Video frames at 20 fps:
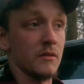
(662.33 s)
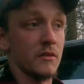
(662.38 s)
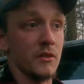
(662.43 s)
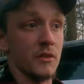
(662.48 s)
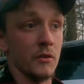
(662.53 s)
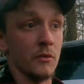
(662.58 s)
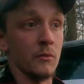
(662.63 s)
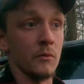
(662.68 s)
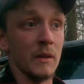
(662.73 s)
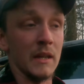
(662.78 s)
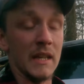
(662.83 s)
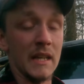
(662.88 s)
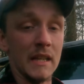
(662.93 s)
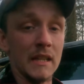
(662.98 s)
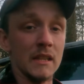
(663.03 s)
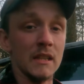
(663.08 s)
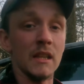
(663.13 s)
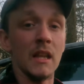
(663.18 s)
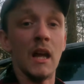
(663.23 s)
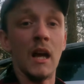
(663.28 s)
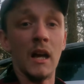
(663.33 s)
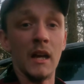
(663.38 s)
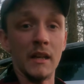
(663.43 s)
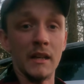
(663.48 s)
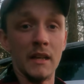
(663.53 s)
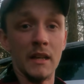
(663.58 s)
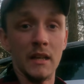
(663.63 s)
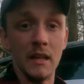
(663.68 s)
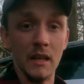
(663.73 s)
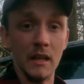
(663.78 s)
to
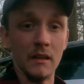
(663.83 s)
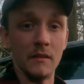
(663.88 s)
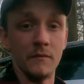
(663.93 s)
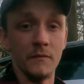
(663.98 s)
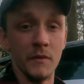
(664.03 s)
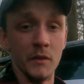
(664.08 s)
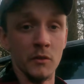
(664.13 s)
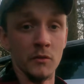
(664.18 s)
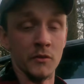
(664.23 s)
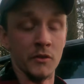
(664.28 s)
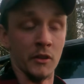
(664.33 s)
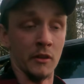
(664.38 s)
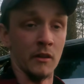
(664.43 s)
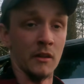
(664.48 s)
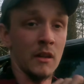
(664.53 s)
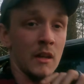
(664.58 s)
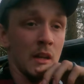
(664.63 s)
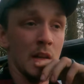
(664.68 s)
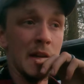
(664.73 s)
inline a filter.